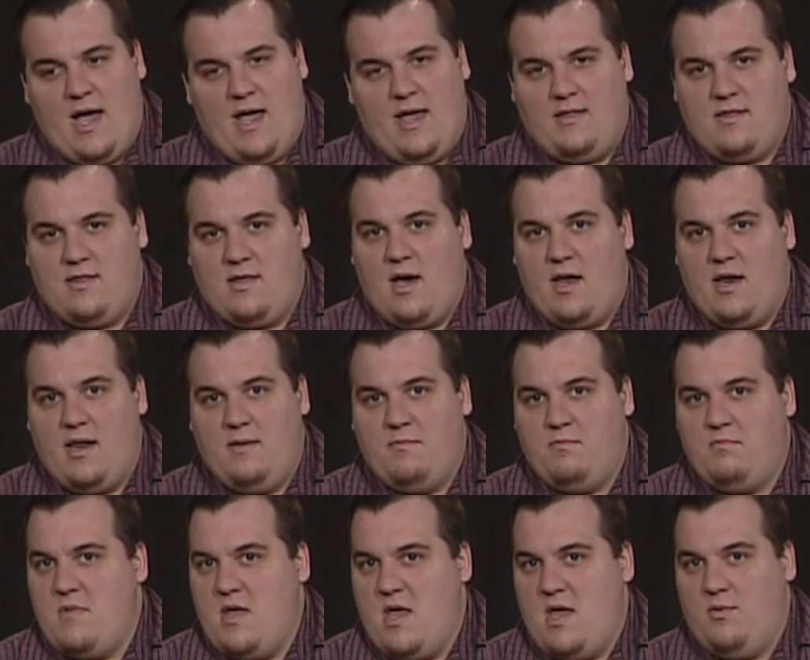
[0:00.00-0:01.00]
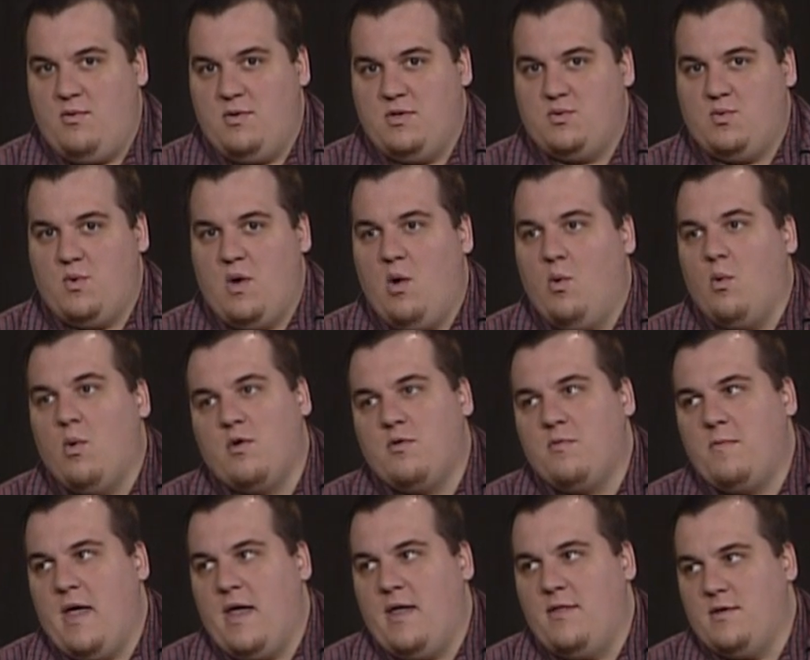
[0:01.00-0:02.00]
I thought it was well
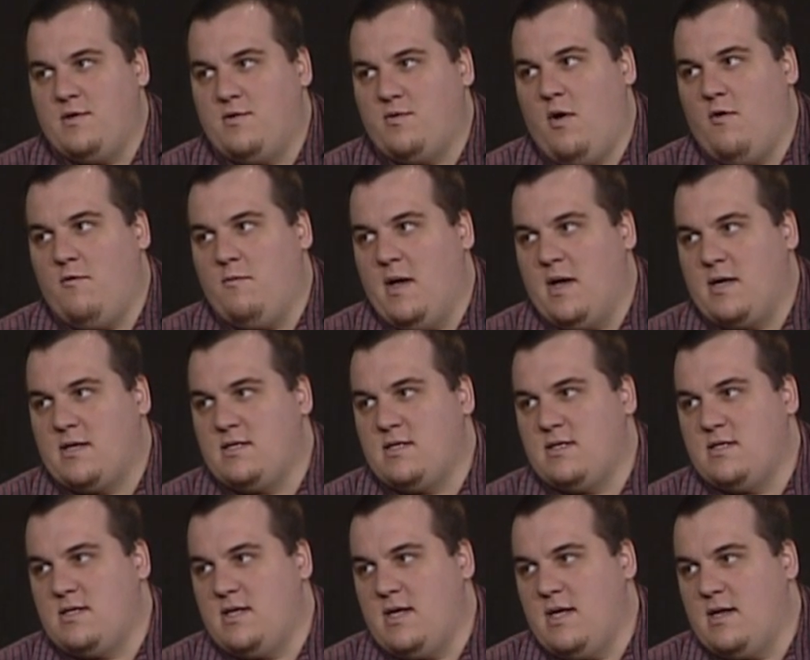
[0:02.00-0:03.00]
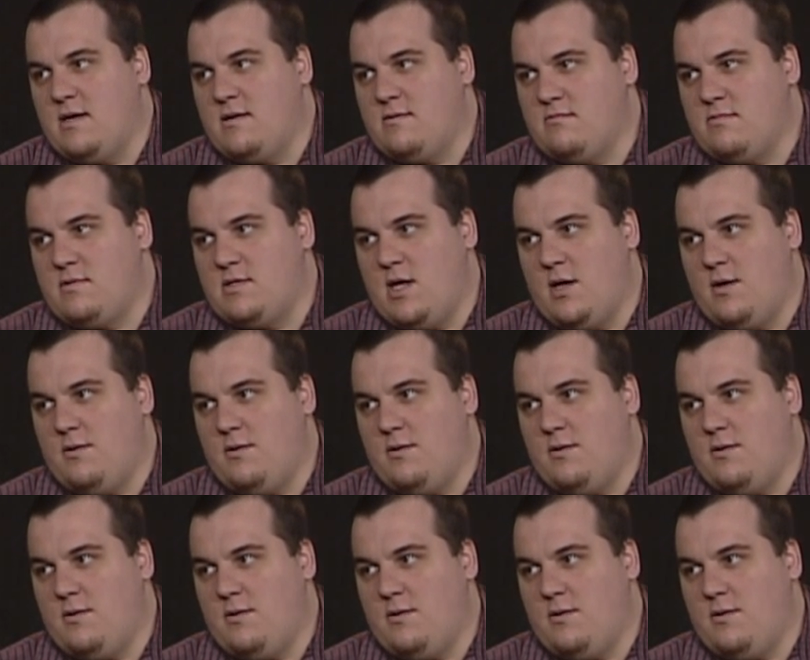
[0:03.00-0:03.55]
worth paying the $12 to see it. So.